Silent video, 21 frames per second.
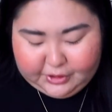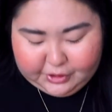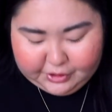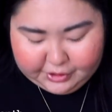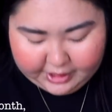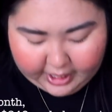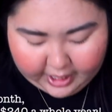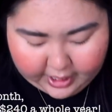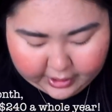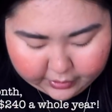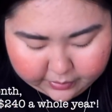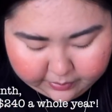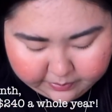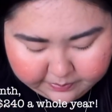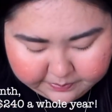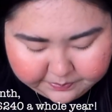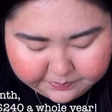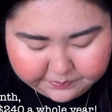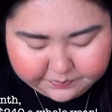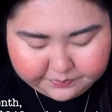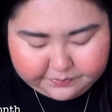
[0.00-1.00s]
So
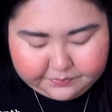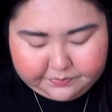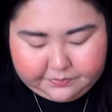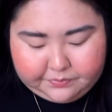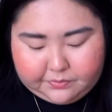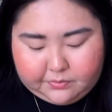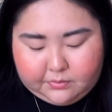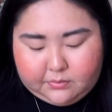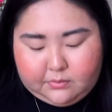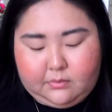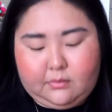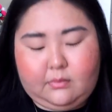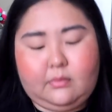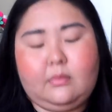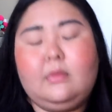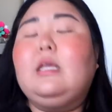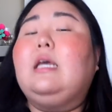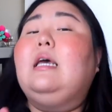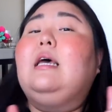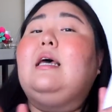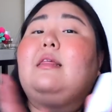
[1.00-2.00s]

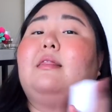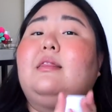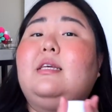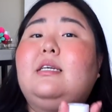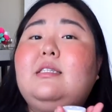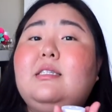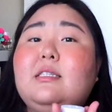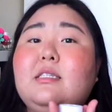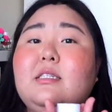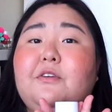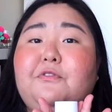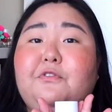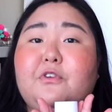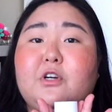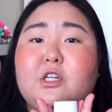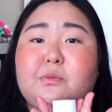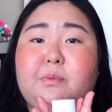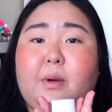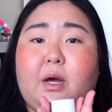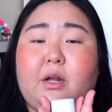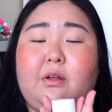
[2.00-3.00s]
this is the
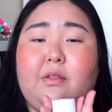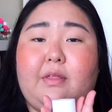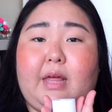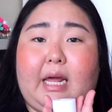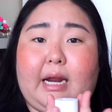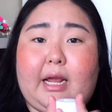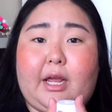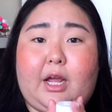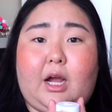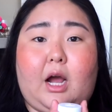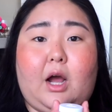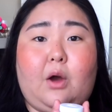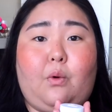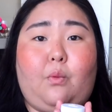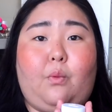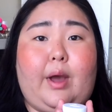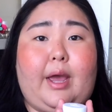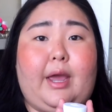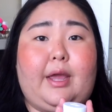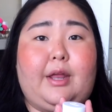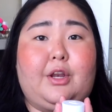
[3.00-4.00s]
first bottle that I got
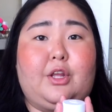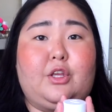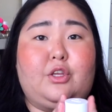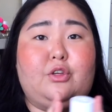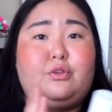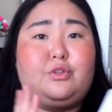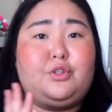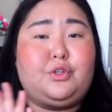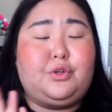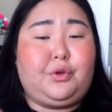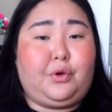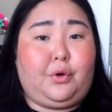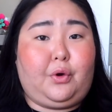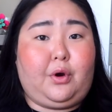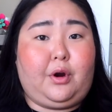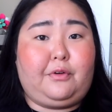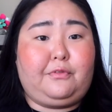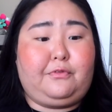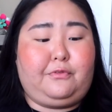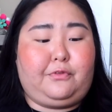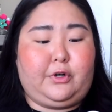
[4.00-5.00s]
when you do
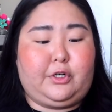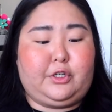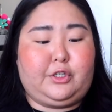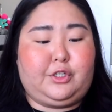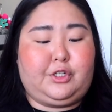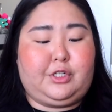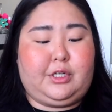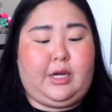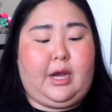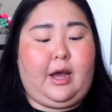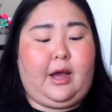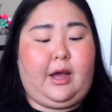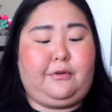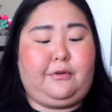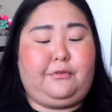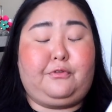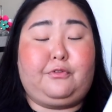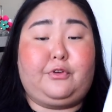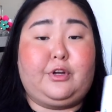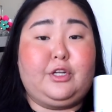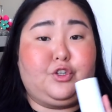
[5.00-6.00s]
your first
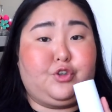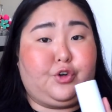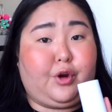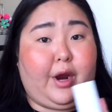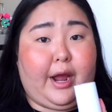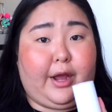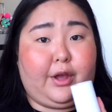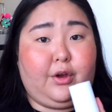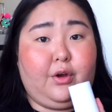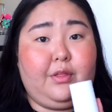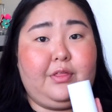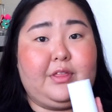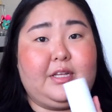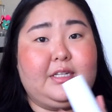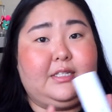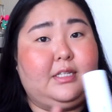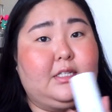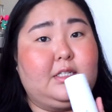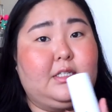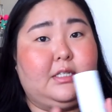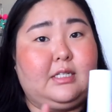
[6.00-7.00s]
free trial.
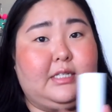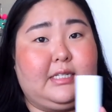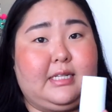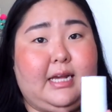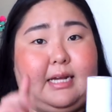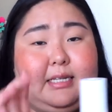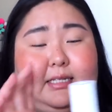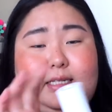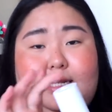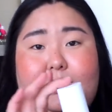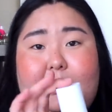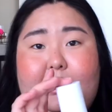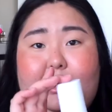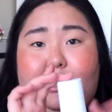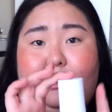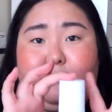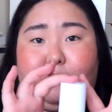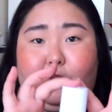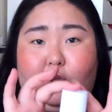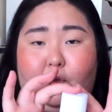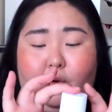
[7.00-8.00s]
This is the size that they
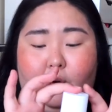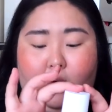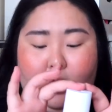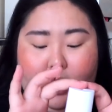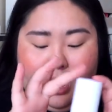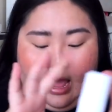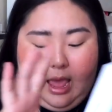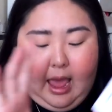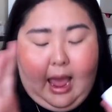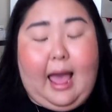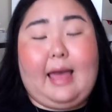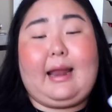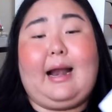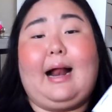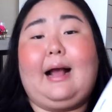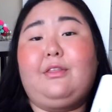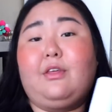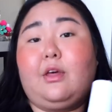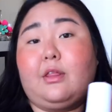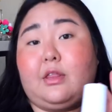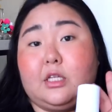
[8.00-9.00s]
give you. And
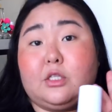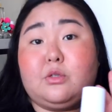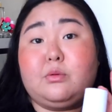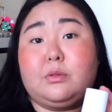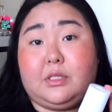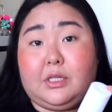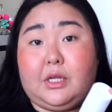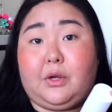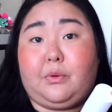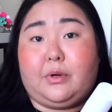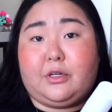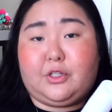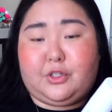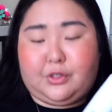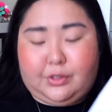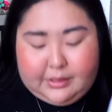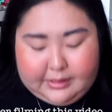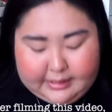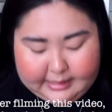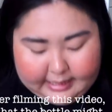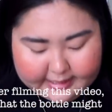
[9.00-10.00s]
I thought this was the
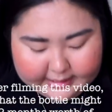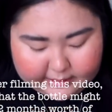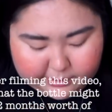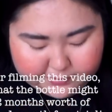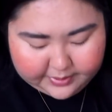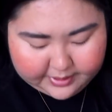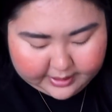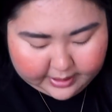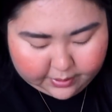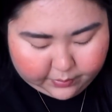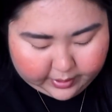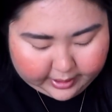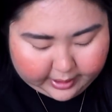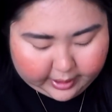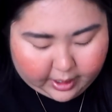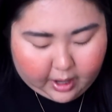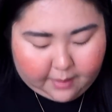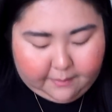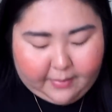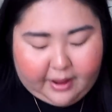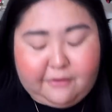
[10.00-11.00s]
original size, but then when I
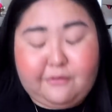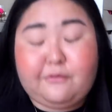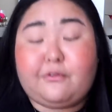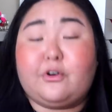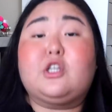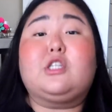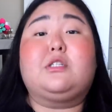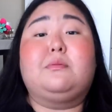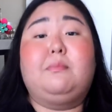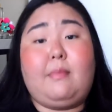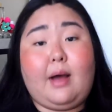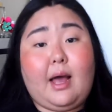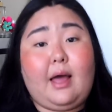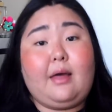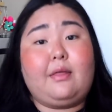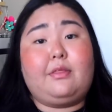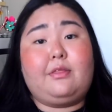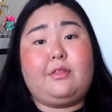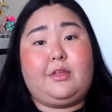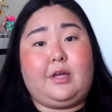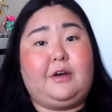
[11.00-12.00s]
got my first
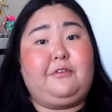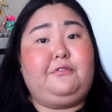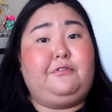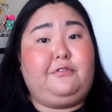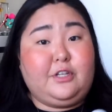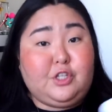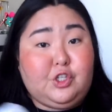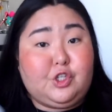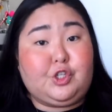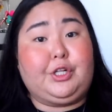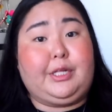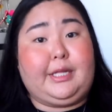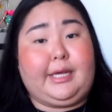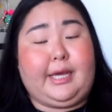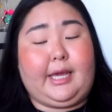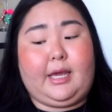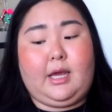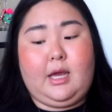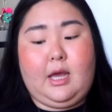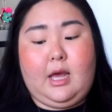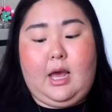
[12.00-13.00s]
month
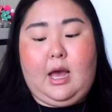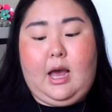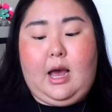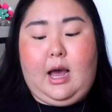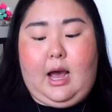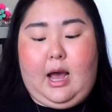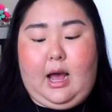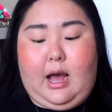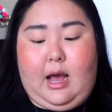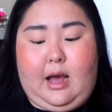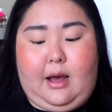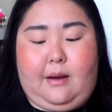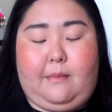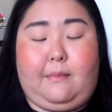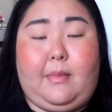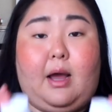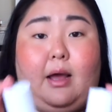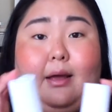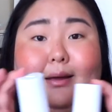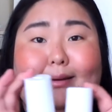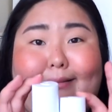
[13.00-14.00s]
officially,
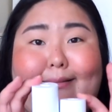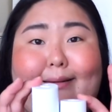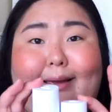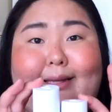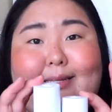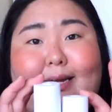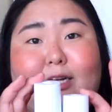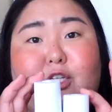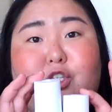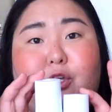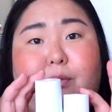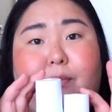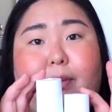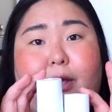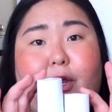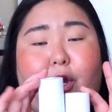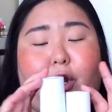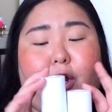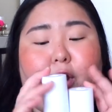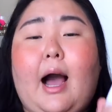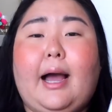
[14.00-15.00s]
it's actually
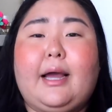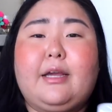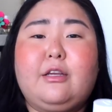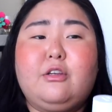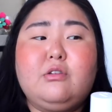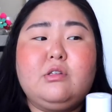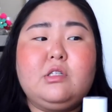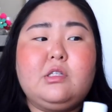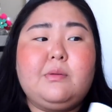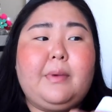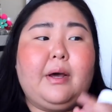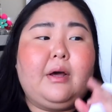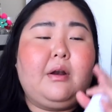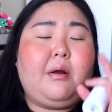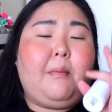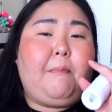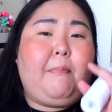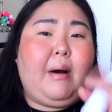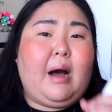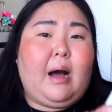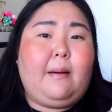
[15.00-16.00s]
bigger. I used about
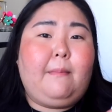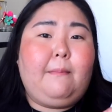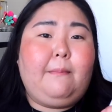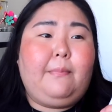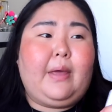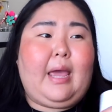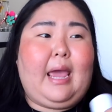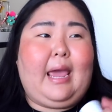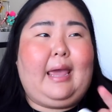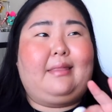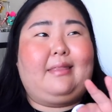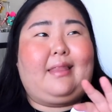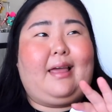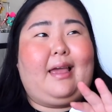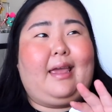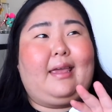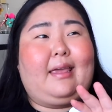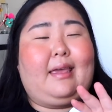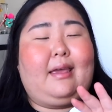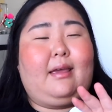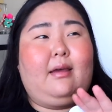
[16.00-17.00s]
a pump and
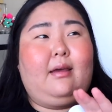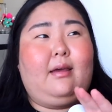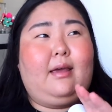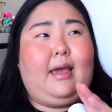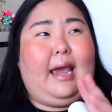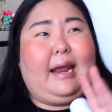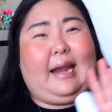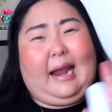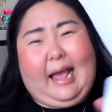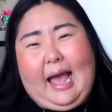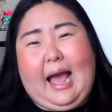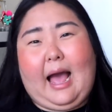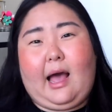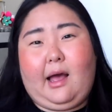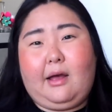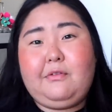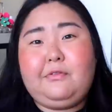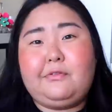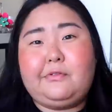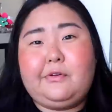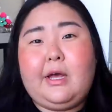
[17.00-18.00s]
like and a
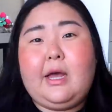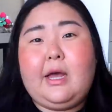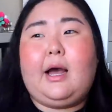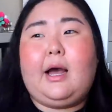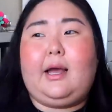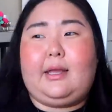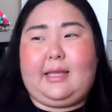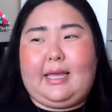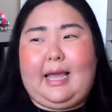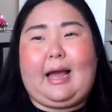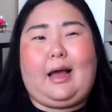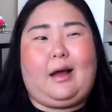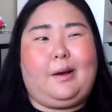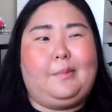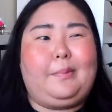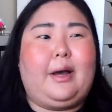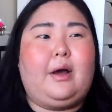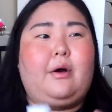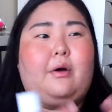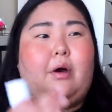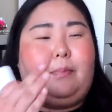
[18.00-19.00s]
half. Yeah,
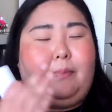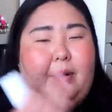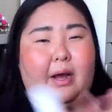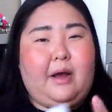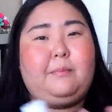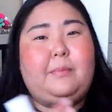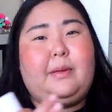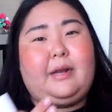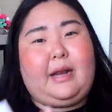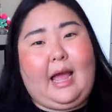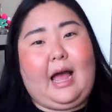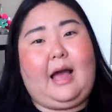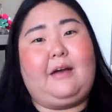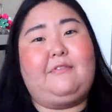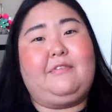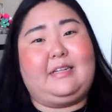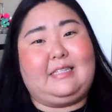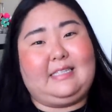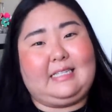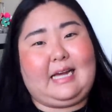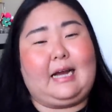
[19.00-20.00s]
about a pump and a
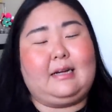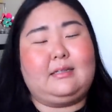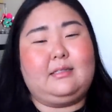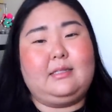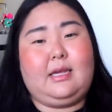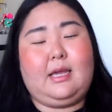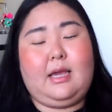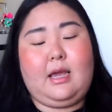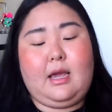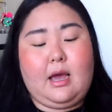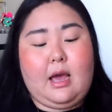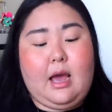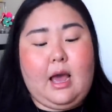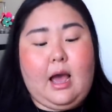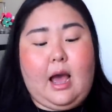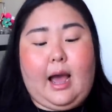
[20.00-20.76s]
half exactly.